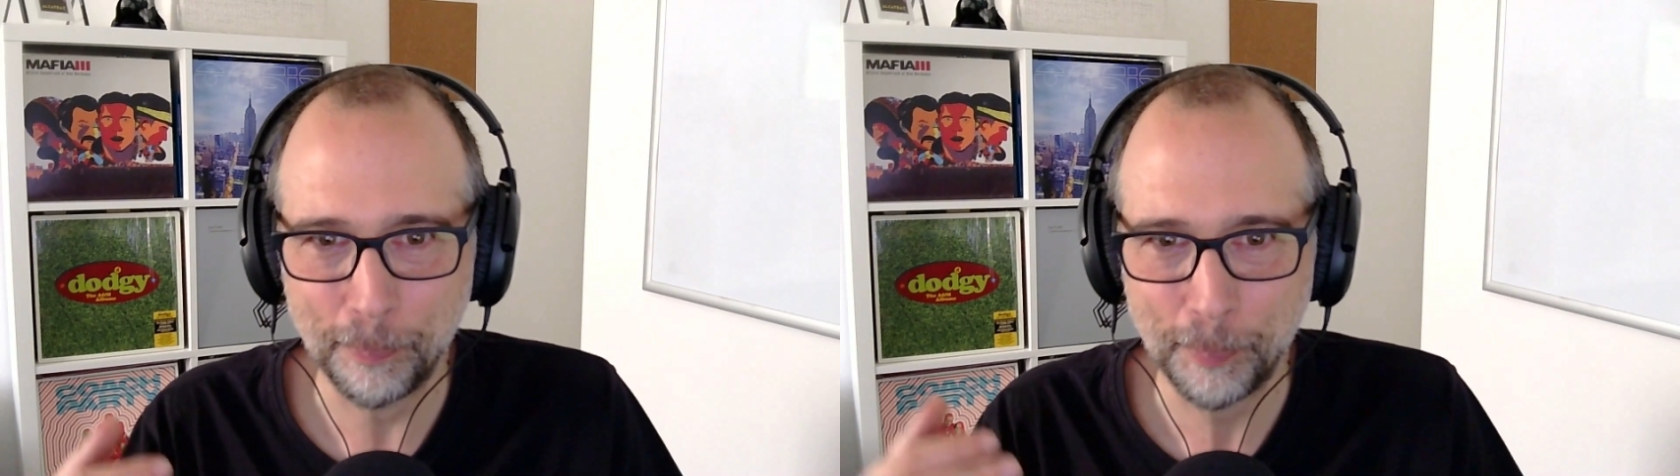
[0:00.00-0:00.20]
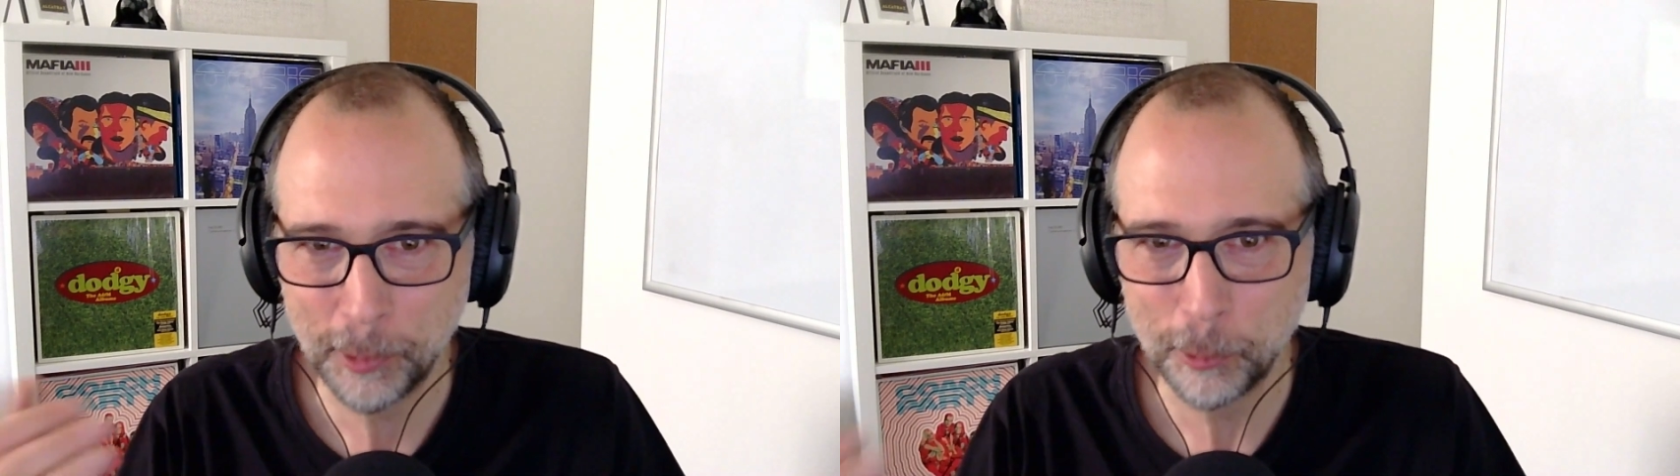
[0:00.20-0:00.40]

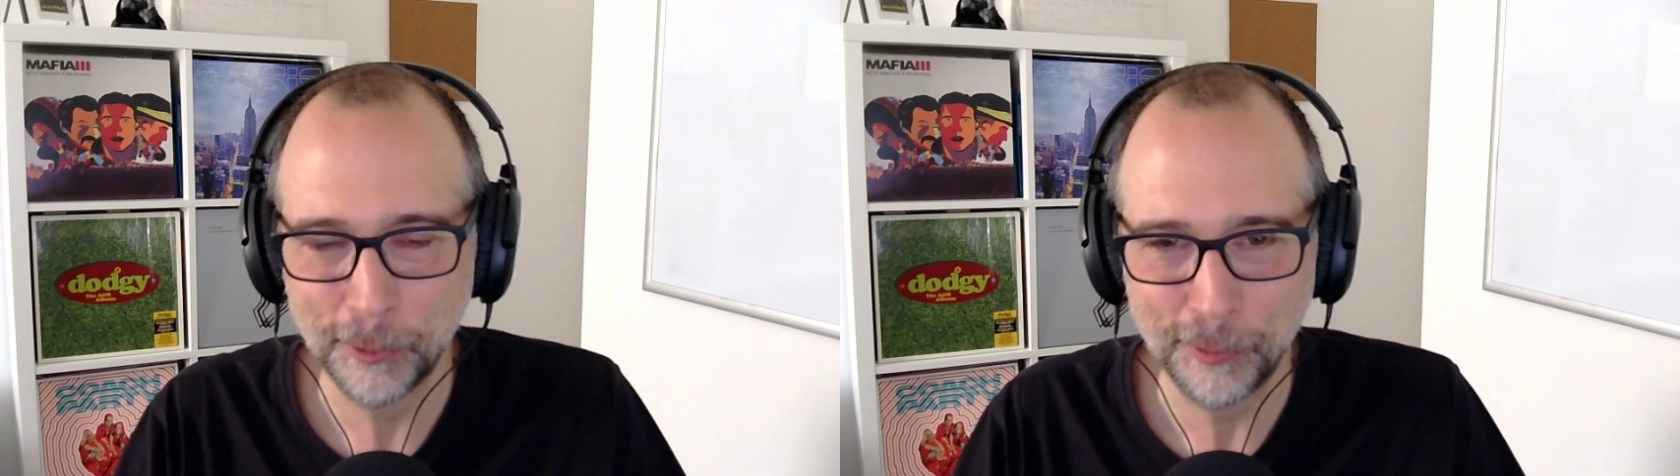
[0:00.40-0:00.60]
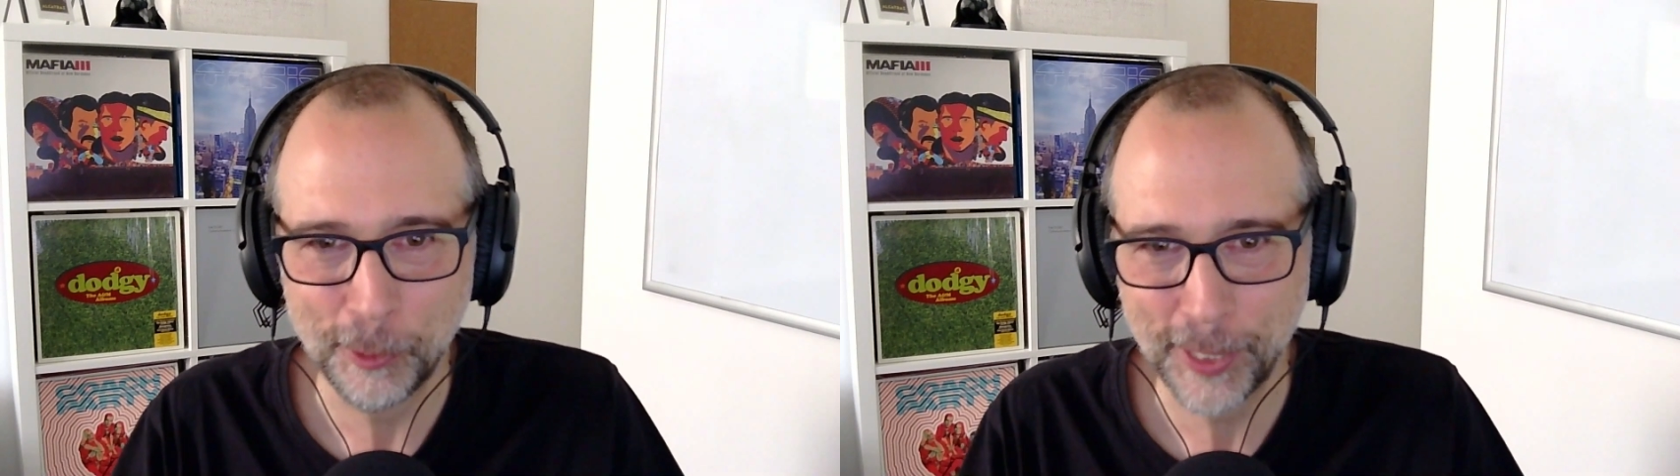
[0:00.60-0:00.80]
build
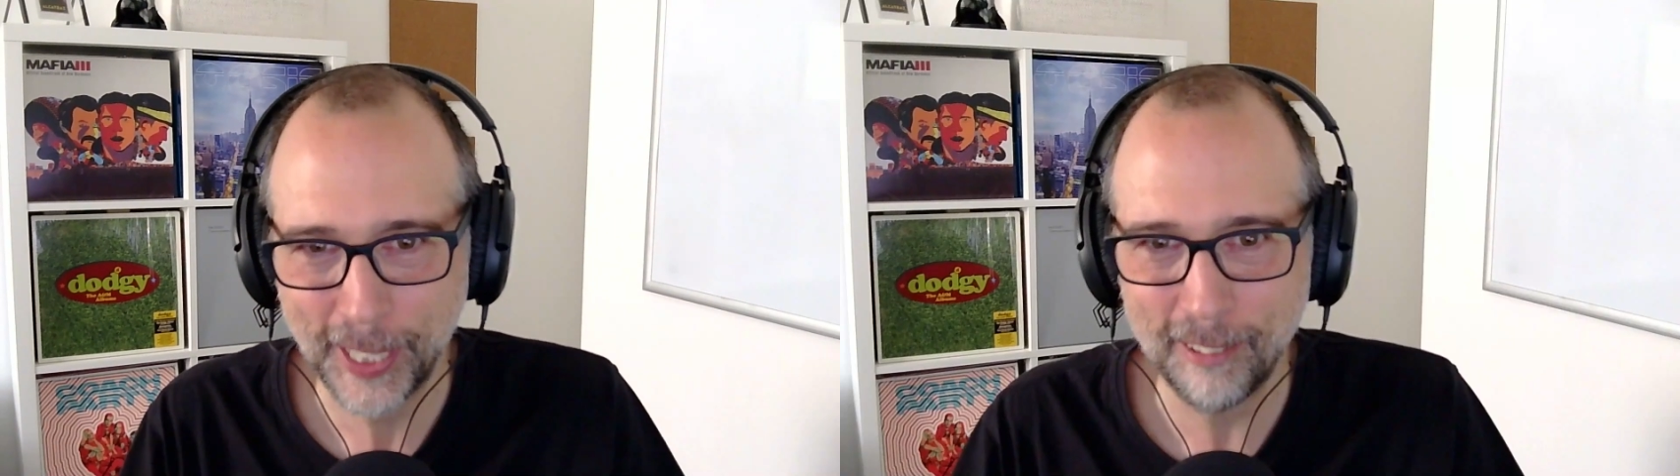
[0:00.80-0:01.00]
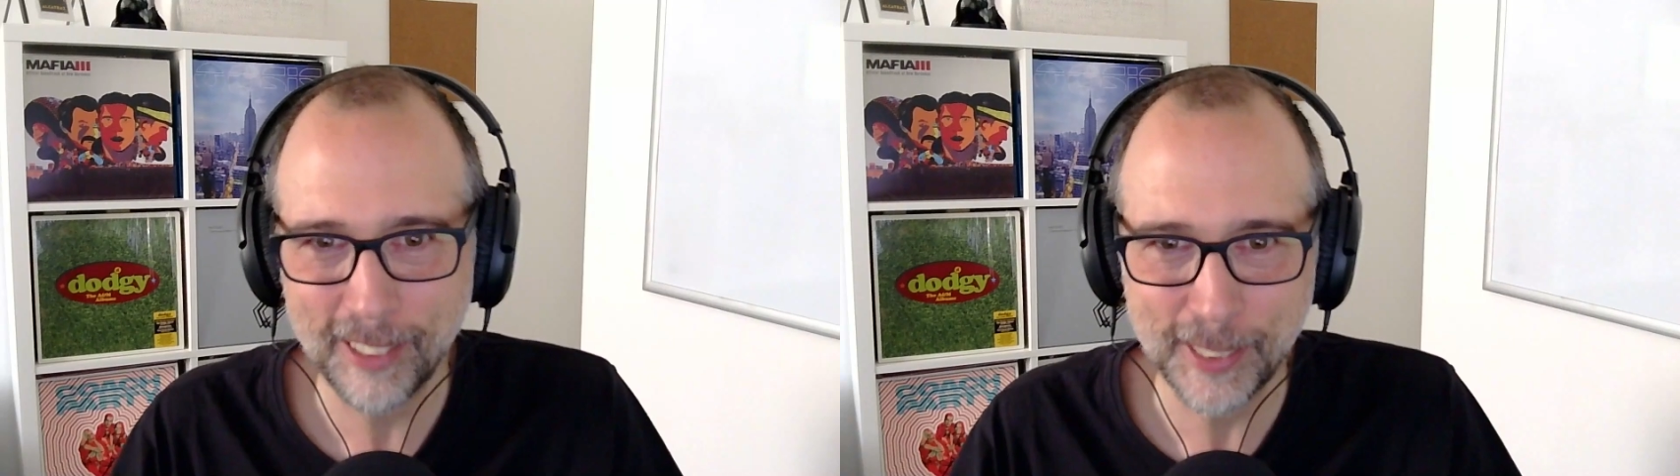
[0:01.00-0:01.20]
of your
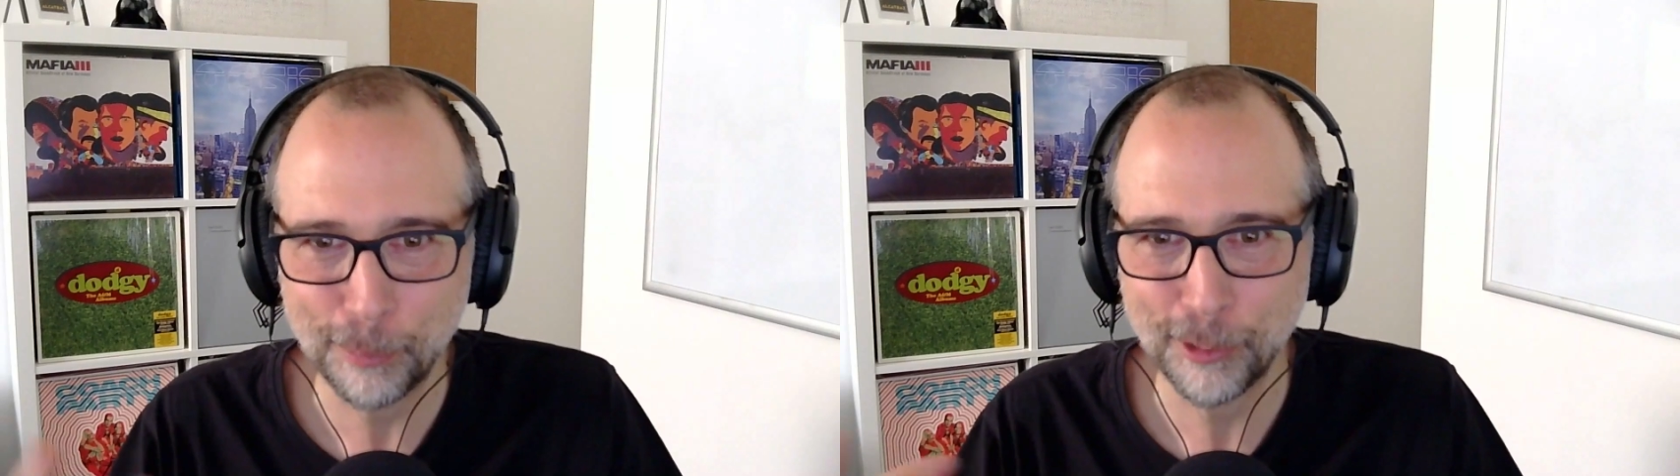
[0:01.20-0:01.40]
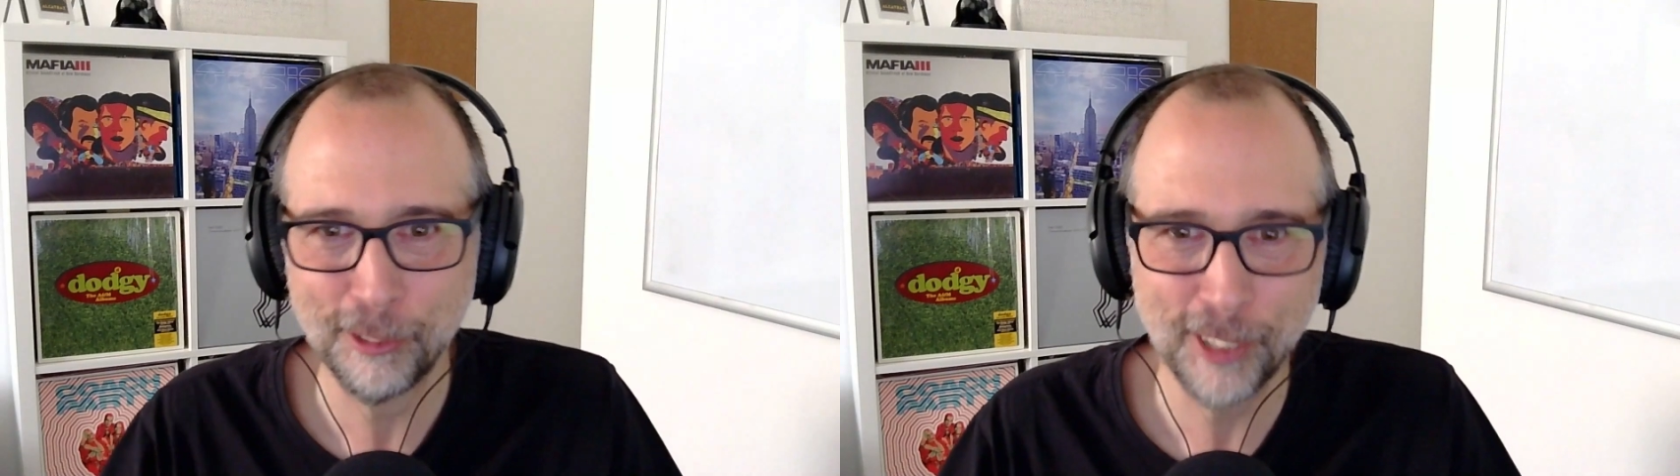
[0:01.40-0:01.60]
character
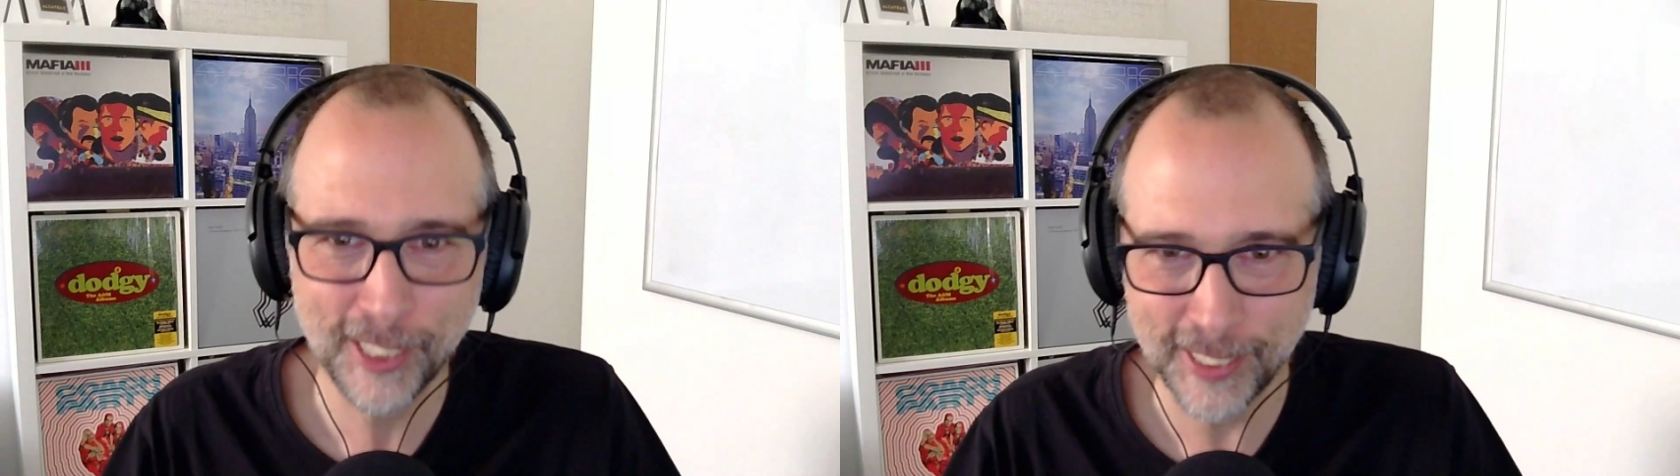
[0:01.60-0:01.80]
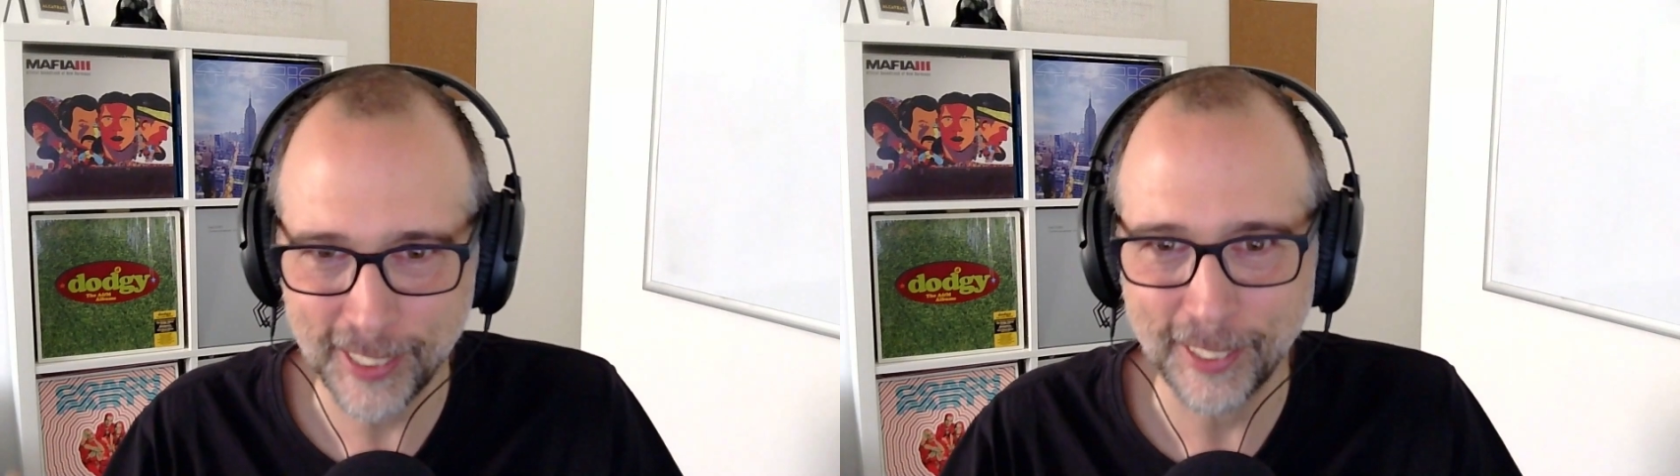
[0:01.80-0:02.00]

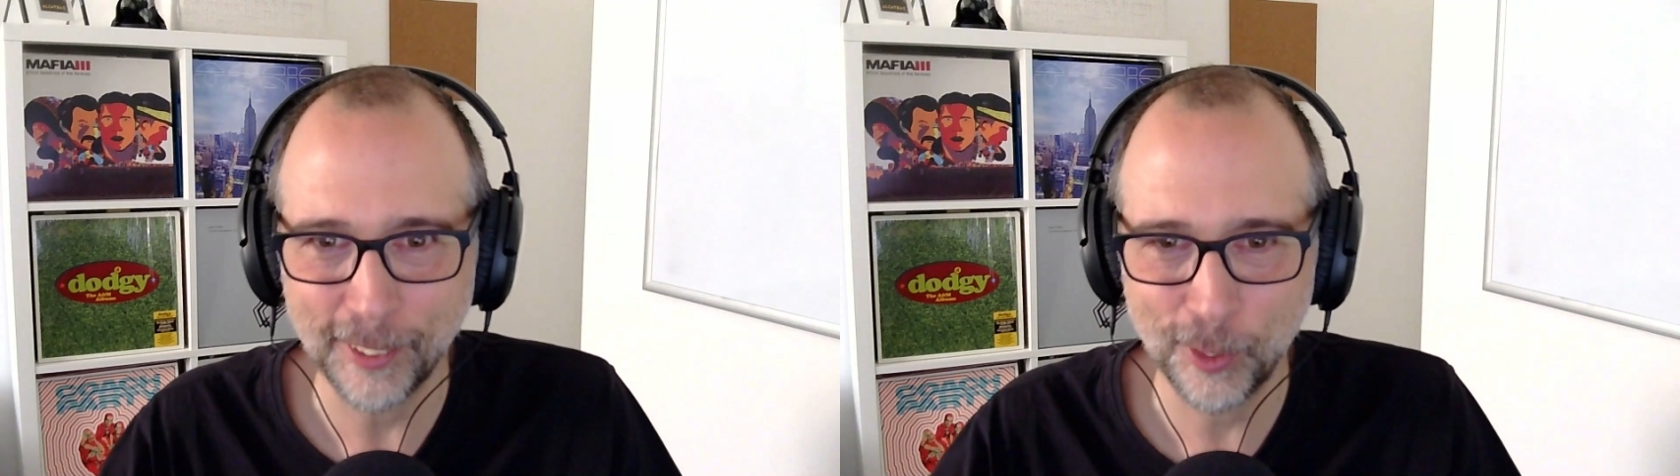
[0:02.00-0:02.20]
progressing